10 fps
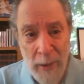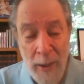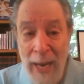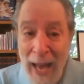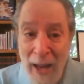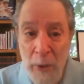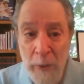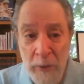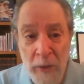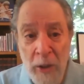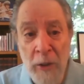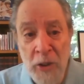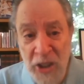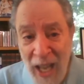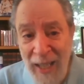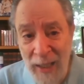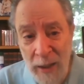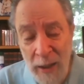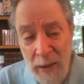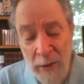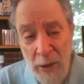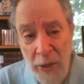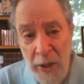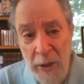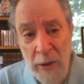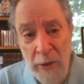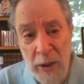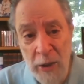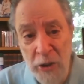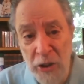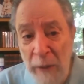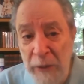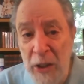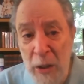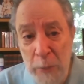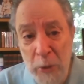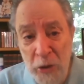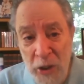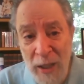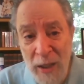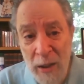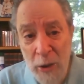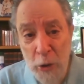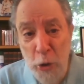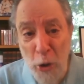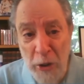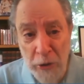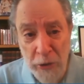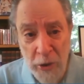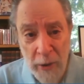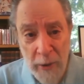Now, sadly, theater is 70% tourist.